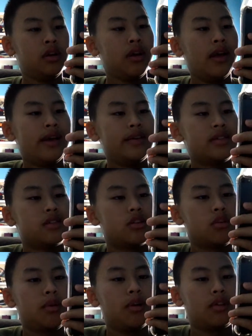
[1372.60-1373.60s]
Hey,
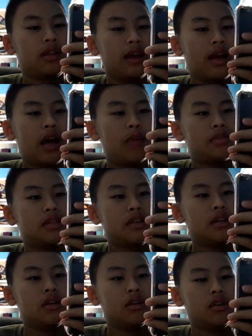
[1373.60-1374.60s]
third-party apps.
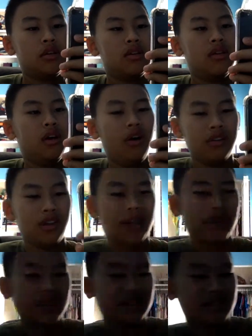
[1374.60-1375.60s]
Oh, look
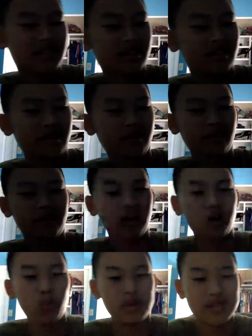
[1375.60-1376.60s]
at this. We
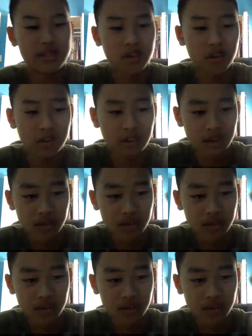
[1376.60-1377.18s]
are one-third